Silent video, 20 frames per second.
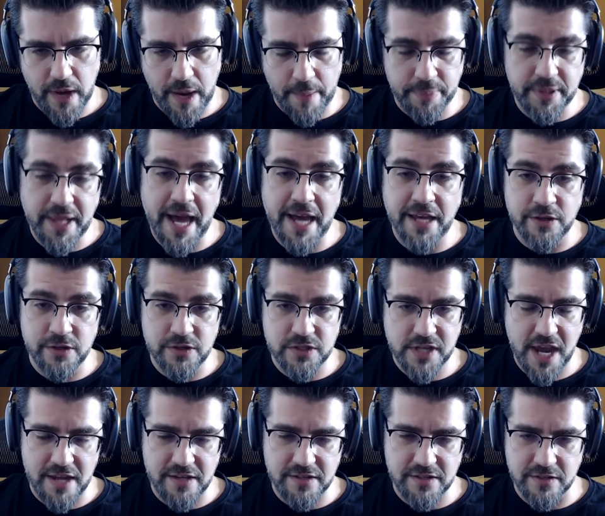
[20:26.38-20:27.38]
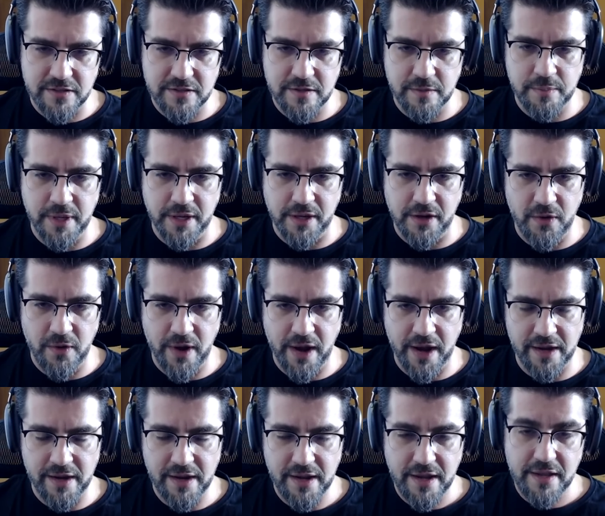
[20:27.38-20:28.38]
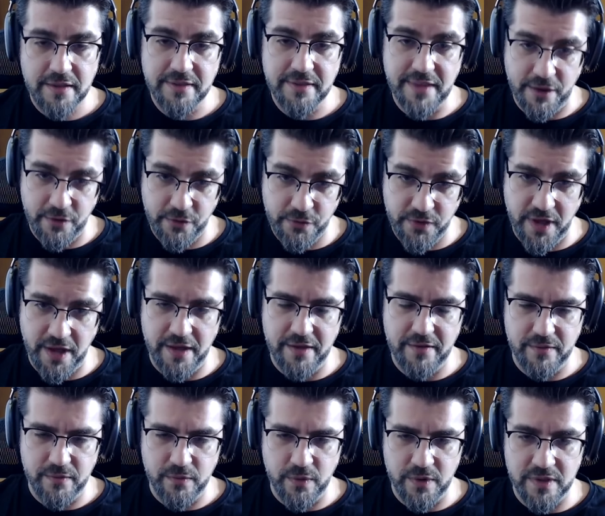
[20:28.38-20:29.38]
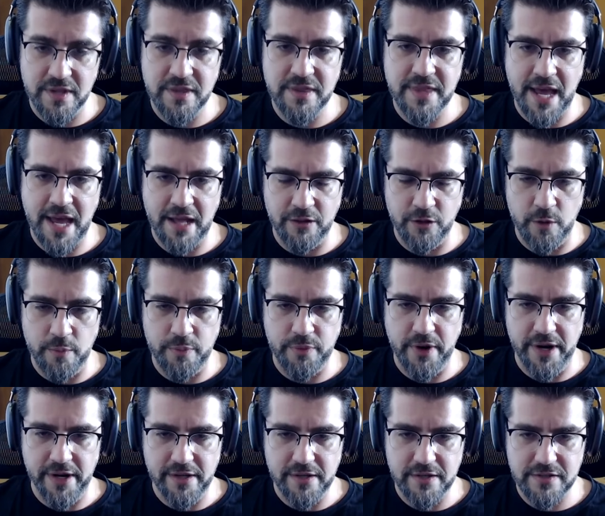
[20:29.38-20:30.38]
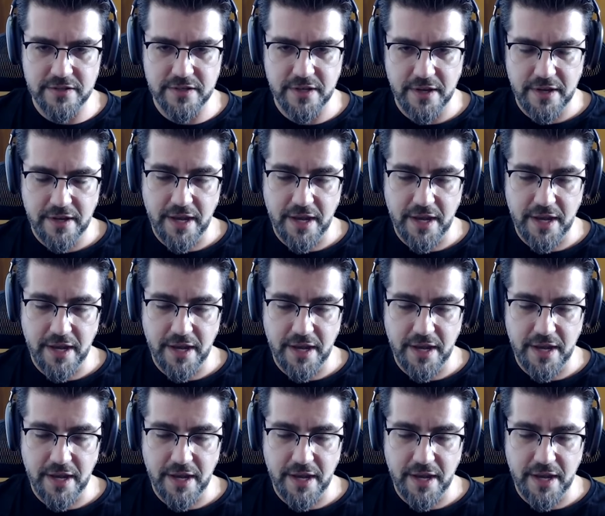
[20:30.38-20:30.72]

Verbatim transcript: apply use cases to Bitcoin that fit within that low price